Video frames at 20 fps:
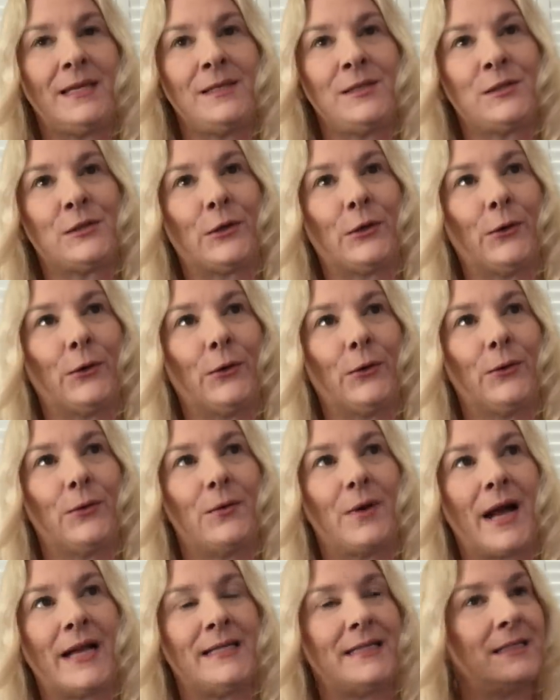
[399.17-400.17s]
me. So
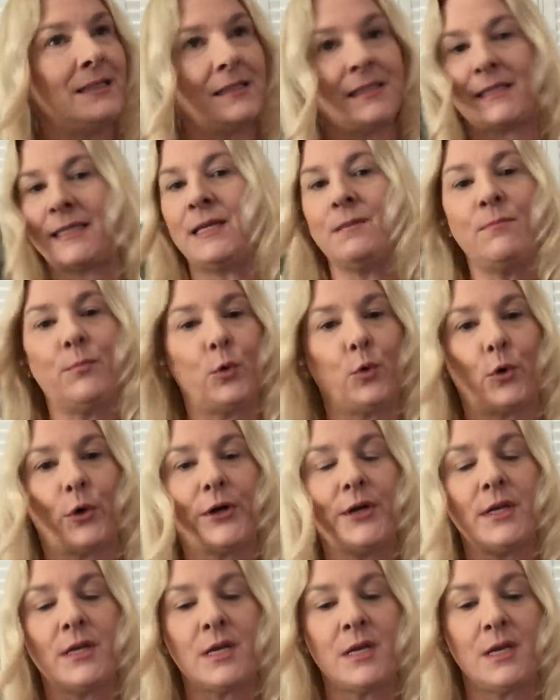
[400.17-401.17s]
I didn't see him
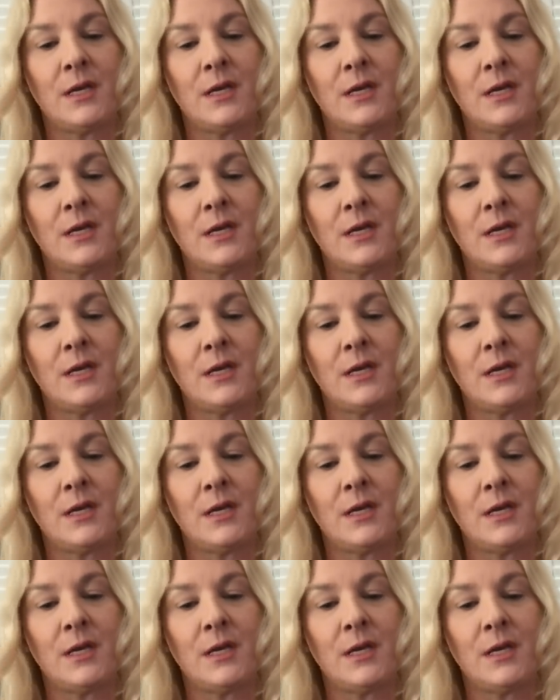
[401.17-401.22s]
board.